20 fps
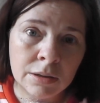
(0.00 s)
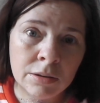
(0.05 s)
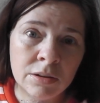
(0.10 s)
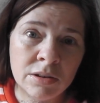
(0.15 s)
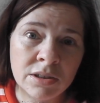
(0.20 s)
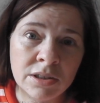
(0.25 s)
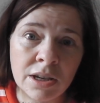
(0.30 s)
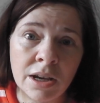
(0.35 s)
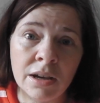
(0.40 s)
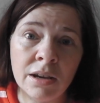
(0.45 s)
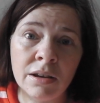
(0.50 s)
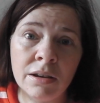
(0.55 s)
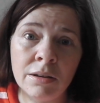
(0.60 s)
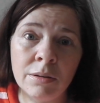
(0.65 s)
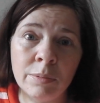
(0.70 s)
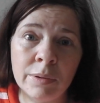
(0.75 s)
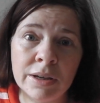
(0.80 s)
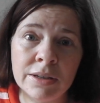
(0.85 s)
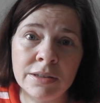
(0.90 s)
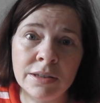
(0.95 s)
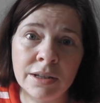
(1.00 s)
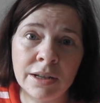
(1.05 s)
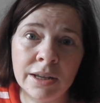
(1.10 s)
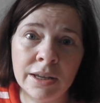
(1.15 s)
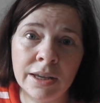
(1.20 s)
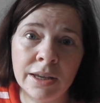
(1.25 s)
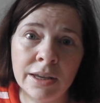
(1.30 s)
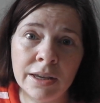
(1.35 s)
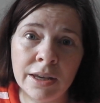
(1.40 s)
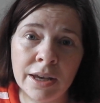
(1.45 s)
so
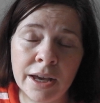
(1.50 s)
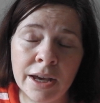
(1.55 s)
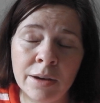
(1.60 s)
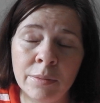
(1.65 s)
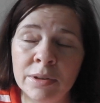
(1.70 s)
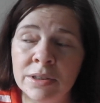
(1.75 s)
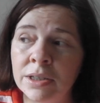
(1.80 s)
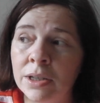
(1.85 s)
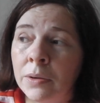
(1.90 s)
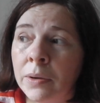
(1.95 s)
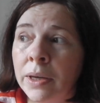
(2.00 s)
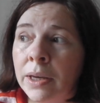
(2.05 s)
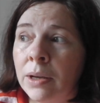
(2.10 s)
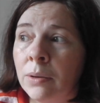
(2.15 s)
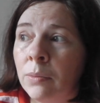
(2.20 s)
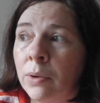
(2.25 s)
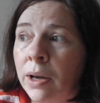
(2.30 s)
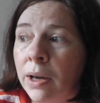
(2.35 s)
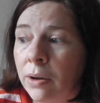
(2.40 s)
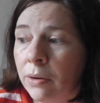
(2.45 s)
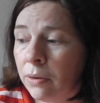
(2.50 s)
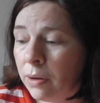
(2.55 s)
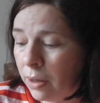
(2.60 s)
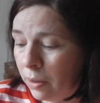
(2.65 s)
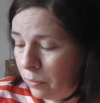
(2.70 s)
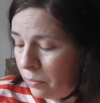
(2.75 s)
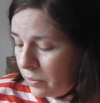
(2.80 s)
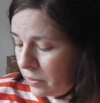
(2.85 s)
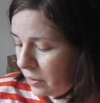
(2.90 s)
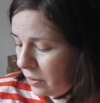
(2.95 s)
basically, how am I doing? Well, I
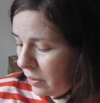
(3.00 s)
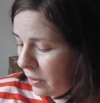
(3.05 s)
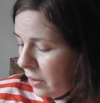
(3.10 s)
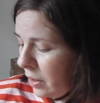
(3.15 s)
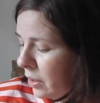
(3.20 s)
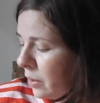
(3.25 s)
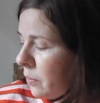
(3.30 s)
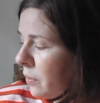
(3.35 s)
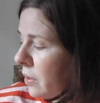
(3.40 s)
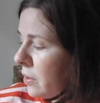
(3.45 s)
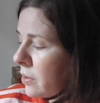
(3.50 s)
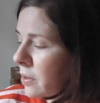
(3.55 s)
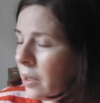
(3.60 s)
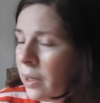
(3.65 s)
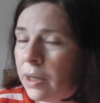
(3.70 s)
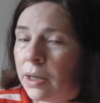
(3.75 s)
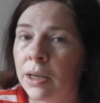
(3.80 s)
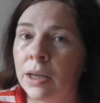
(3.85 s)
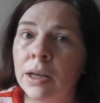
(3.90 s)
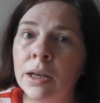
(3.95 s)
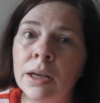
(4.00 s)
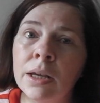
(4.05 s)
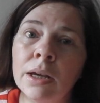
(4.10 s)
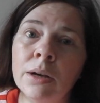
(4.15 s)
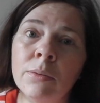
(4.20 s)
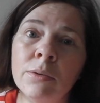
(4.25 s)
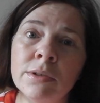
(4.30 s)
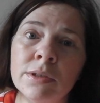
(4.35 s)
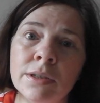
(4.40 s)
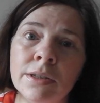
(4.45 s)
wasn't, there you are, darling.
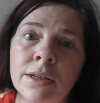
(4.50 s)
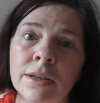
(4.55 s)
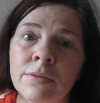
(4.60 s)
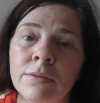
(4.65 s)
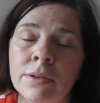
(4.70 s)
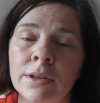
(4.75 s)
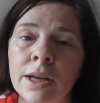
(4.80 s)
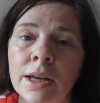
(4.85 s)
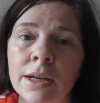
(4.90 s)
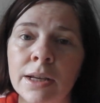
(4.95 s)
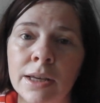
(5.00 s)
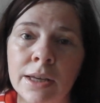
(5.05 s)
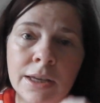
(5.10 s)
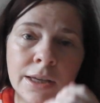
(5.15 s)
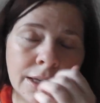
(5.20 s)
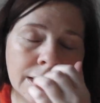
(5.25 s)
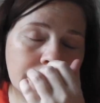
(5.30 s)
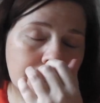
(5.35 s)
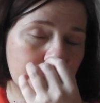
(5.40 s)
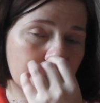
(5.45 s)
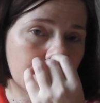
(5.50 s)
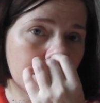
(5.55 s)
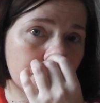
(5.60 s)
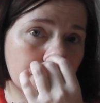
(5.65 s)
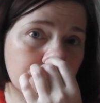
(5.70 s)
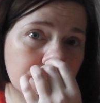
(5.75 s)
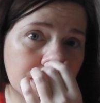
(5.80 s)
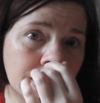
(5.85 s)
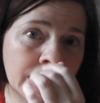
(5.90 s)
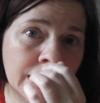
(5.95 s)
I wasn't given any
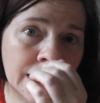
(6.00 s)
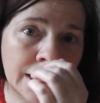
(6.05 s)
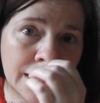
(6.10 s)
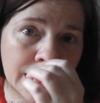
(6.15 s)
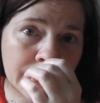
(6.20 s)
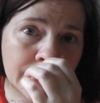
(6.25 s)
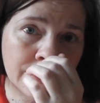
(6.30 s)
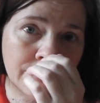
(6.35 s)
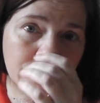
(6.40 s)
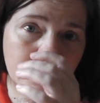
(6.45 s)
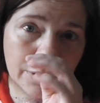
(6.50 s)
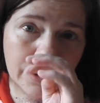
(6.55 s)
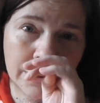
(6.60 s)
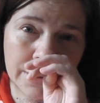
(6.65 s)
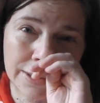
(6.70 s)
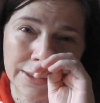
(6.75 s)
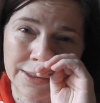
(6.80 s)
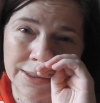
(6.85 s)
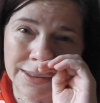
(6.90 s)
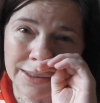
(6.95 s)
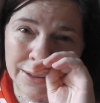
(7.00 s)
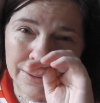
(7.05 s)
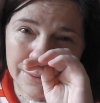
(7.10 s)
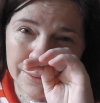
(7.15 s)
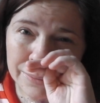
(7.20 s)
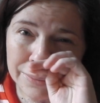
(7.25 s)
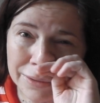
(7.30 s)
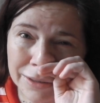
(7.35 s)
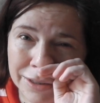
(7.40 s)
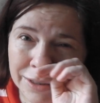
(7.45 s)
aftercare advice, so
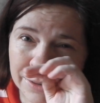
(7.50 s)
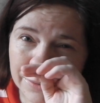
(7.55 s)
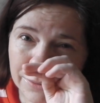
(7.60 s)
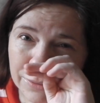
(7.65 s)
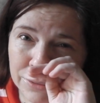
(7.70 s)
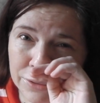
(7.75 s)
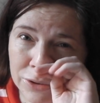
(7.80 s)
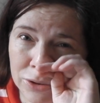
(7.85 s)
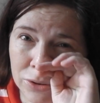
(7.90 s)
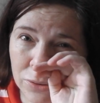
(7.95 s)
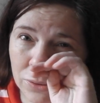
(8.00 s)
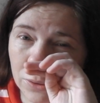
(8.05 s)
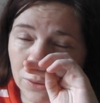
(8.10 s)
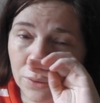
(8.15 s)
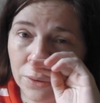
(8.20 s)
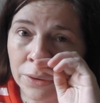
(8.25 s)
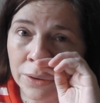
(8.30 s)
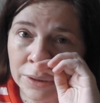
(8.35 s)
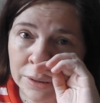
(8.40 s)
I'm kind of not sure